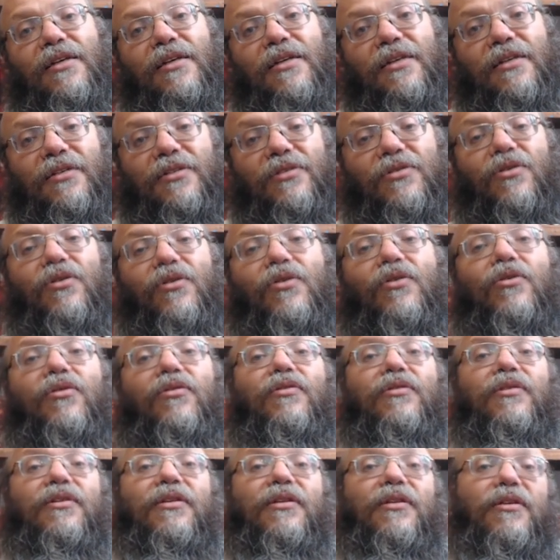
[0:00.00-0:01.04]
he saw
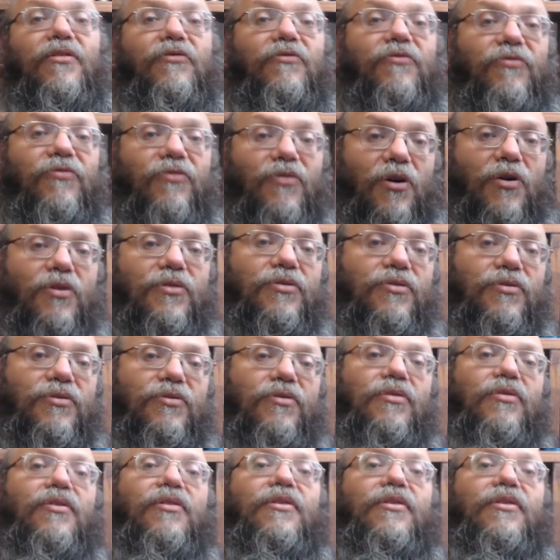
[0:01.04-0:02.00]
flocks.